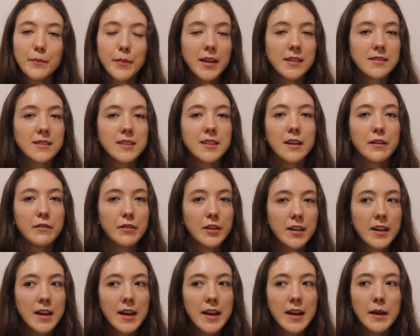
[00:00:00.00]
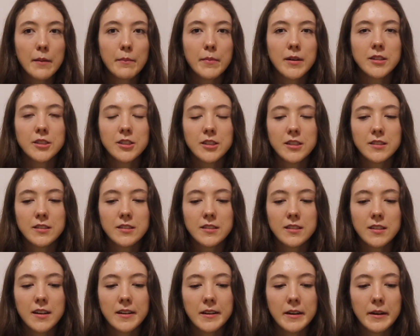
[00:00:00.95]
painting every day, but just
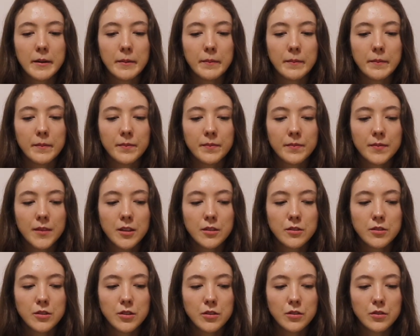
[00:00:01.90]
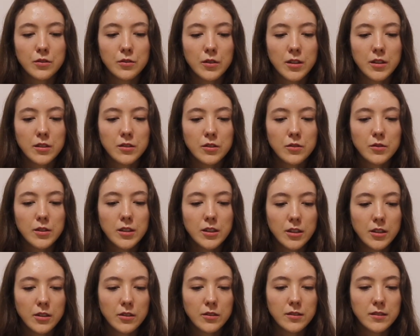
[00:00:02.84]
um, to do a
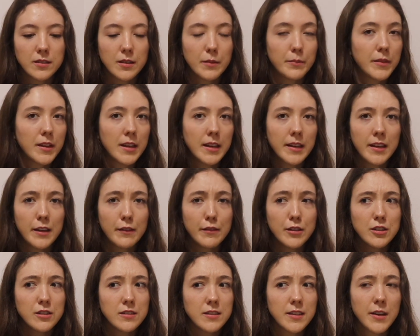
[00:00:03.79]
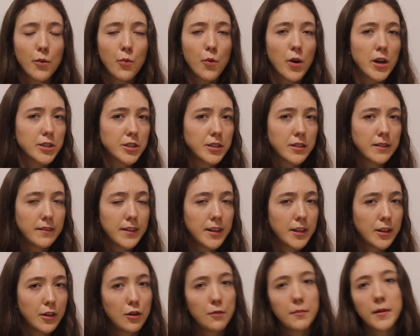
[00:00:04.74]
little something, even just like watching a
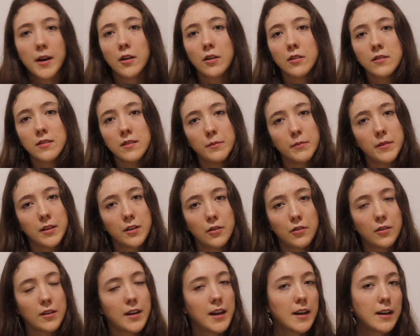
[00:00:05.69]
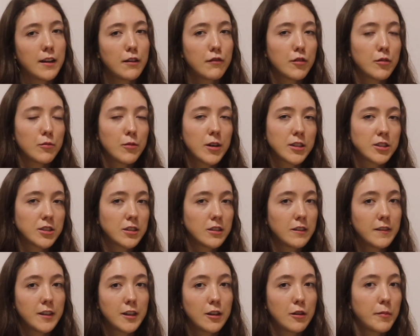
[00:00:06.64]
video about something creative or watching a
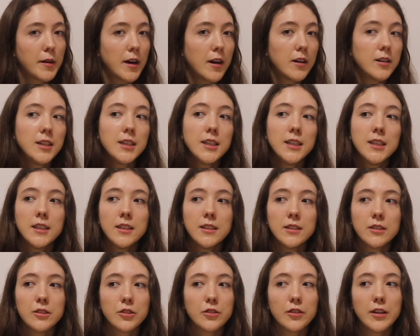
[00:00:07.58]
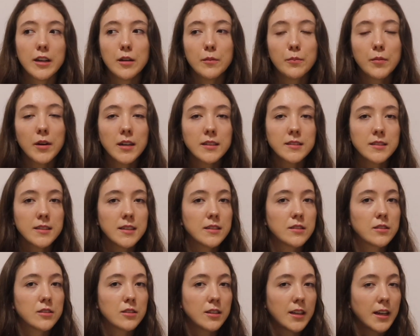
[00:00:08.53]
video about the creative
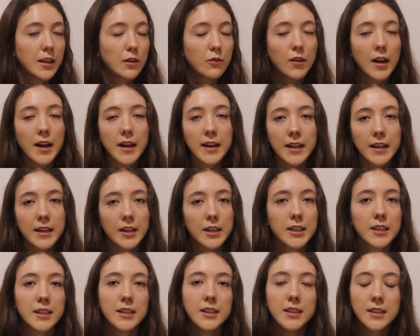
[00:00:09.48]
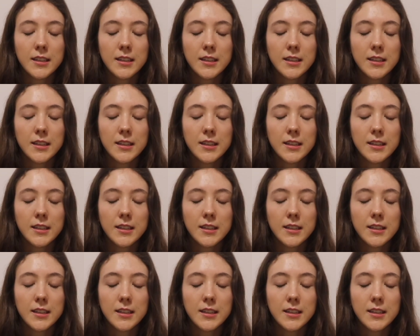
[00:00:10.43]
process or like writing or